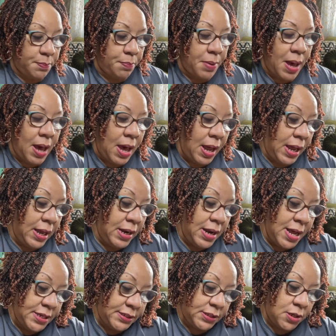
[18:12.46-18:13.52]
by
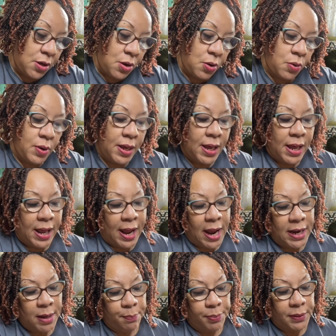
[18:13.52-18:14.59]
Inesco,
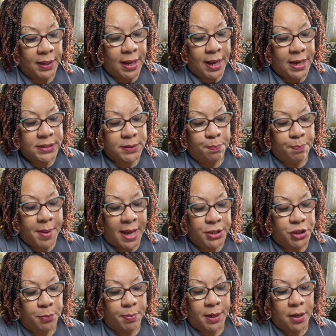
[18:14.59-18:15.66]
and it plays
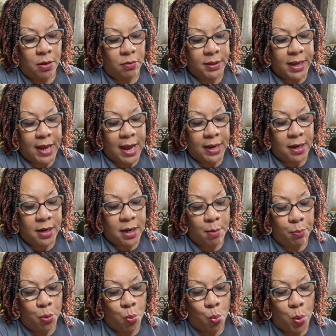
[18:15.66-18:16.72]
Pachelbel Canon
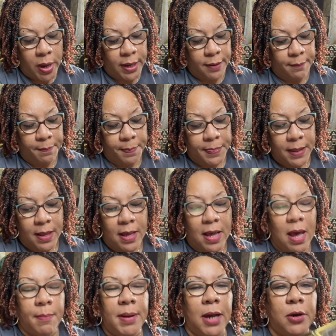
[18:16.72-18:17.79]
number 1.
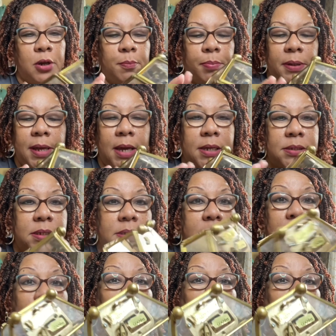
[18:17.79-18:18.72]
I'm not going to play it because this thing